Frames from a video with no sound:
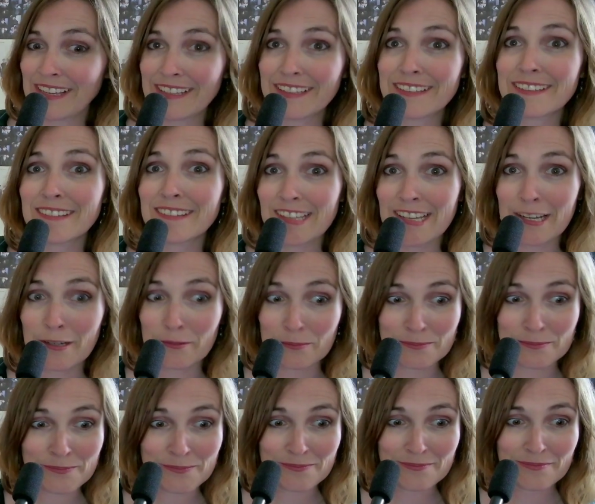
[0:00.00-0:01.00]
damn,
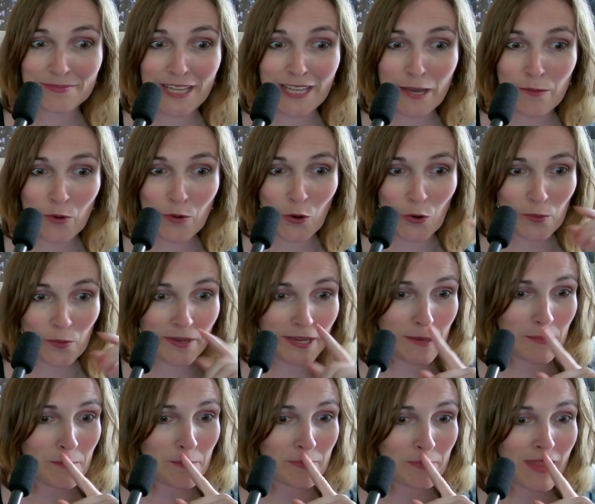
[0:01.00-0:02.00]
damn Hobi.
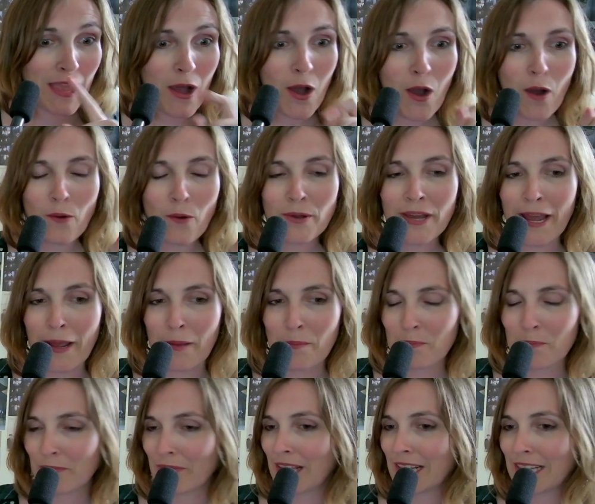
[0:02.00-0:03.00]
Okay,
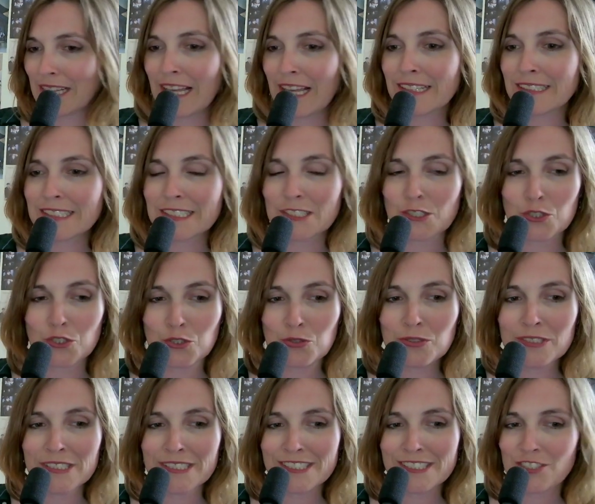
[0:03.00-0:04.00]
let's do
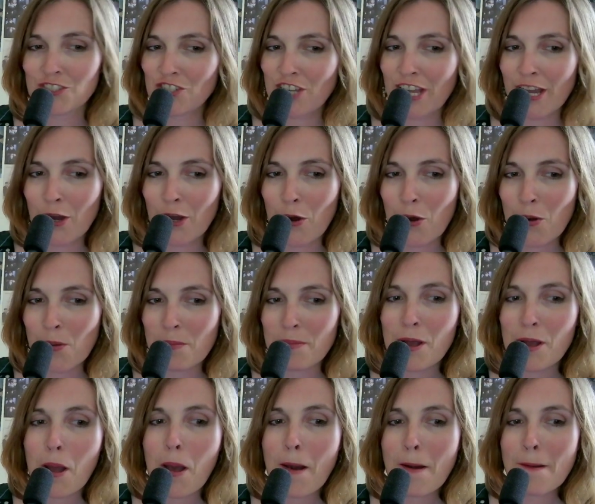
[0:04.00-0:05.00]
this J Hope
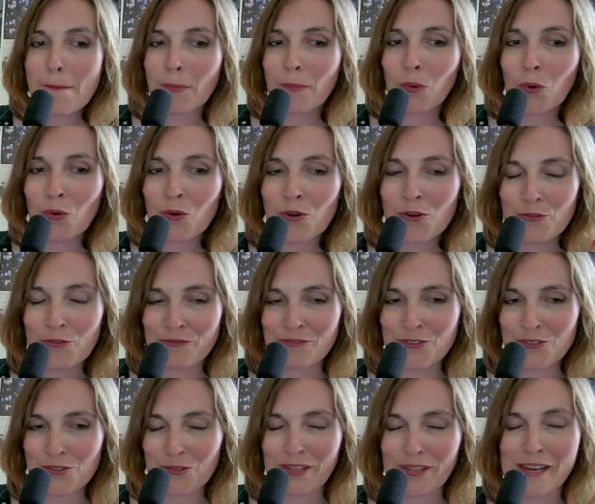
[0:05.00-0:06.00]
more
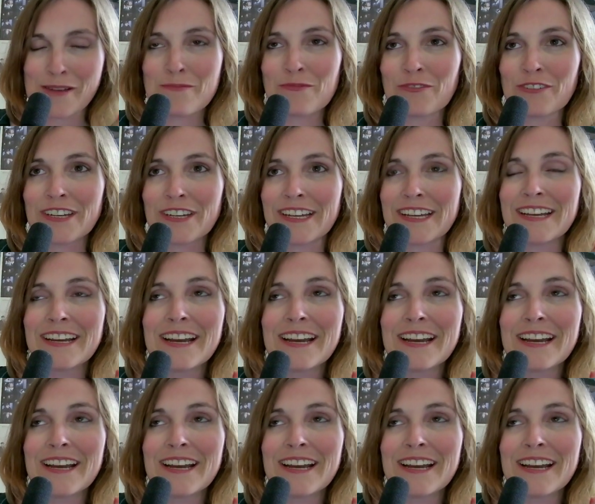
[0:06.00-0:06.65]
official MV.